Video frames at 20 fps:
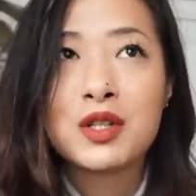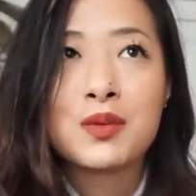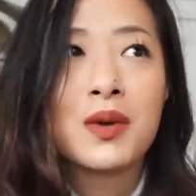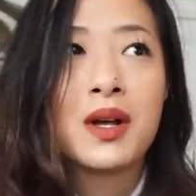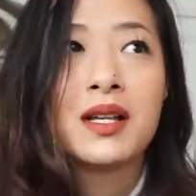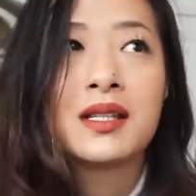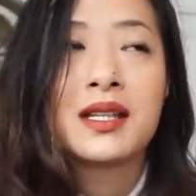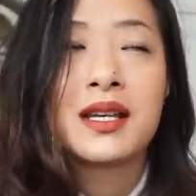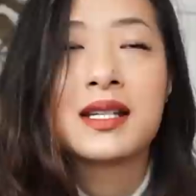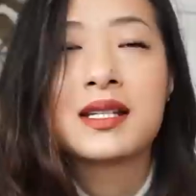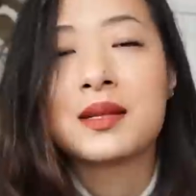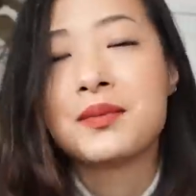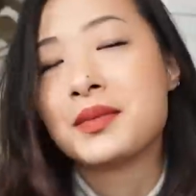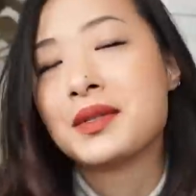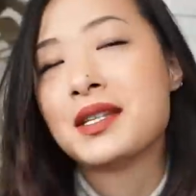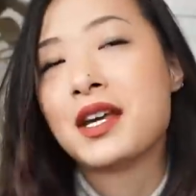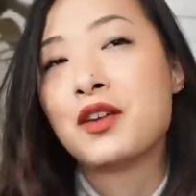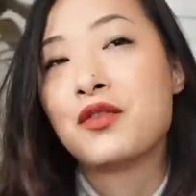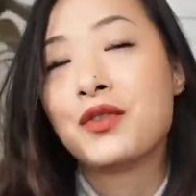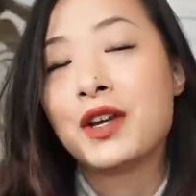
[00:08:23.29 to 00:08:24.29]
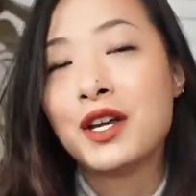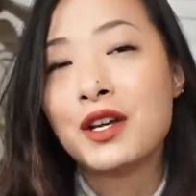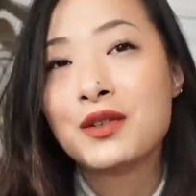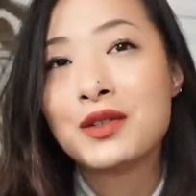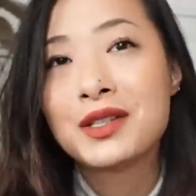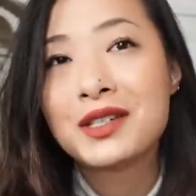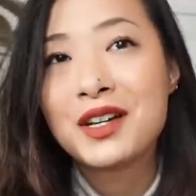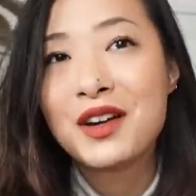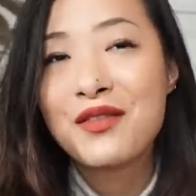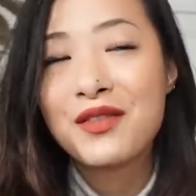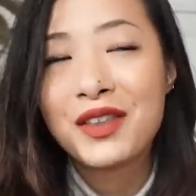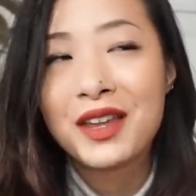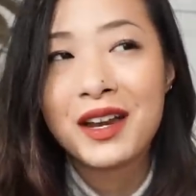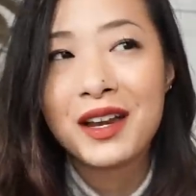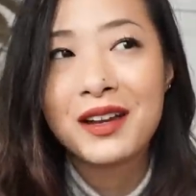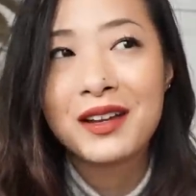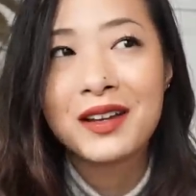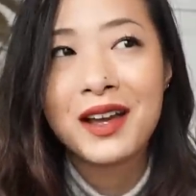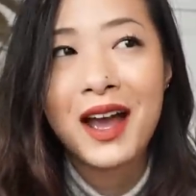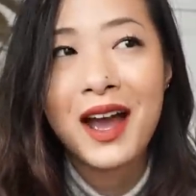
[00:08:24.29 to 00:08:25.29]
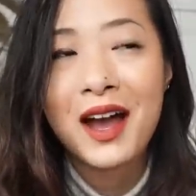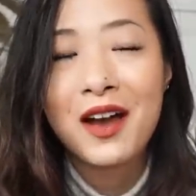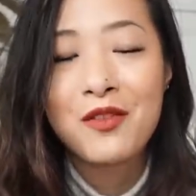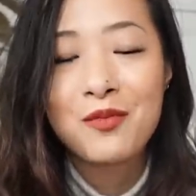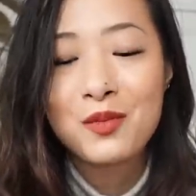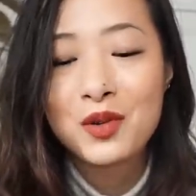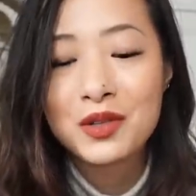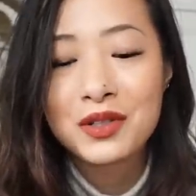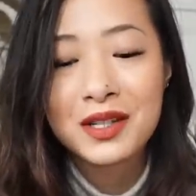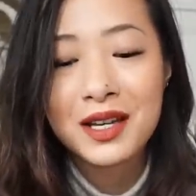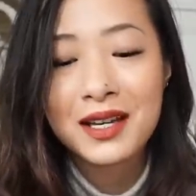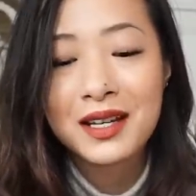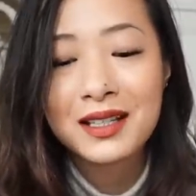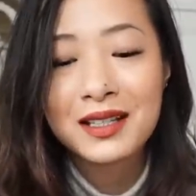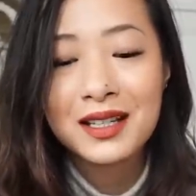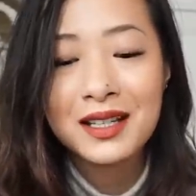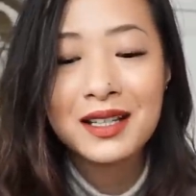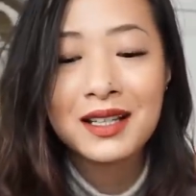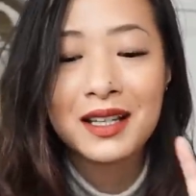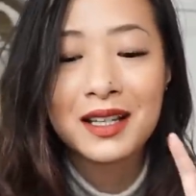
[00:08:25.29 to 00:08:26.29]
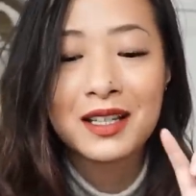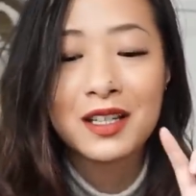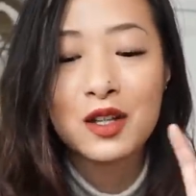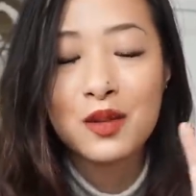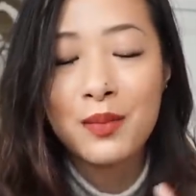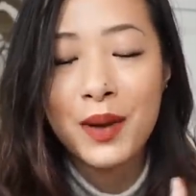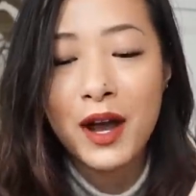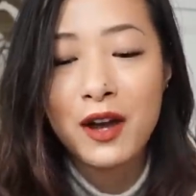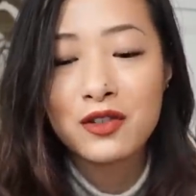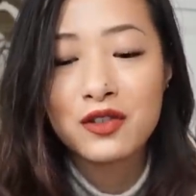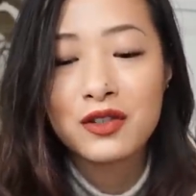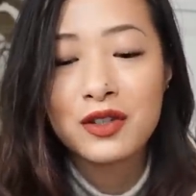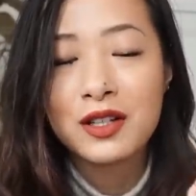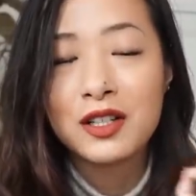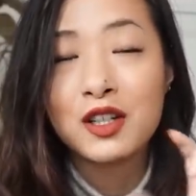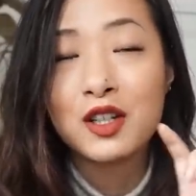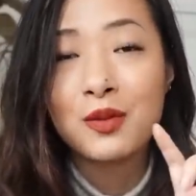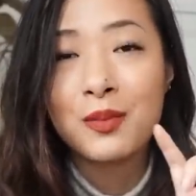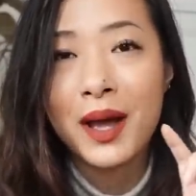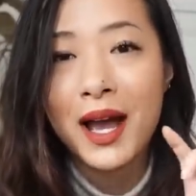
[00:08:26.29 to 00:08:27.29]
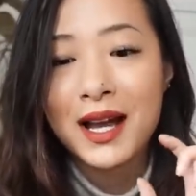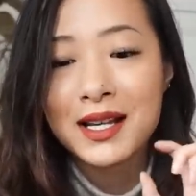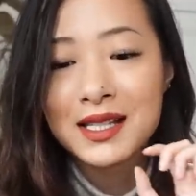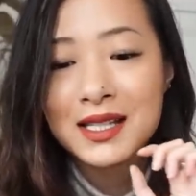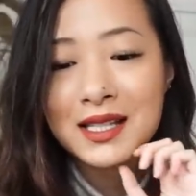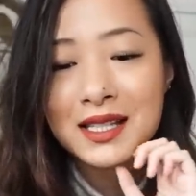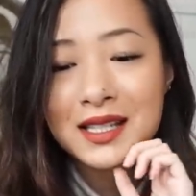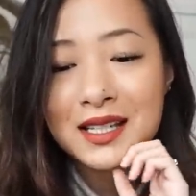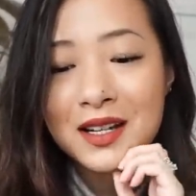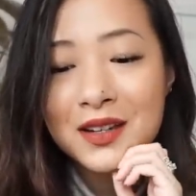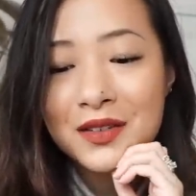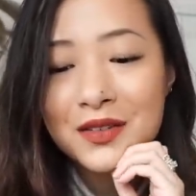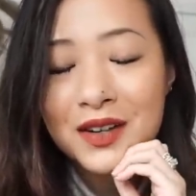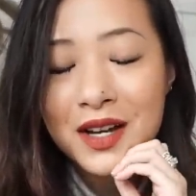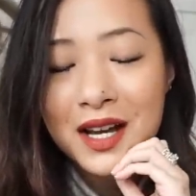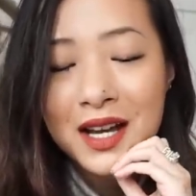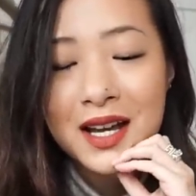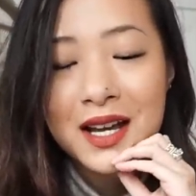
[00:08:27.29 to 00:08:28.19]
as well as like some Sanrio stuff that I have most likely, like little pouch, little bags and stuff.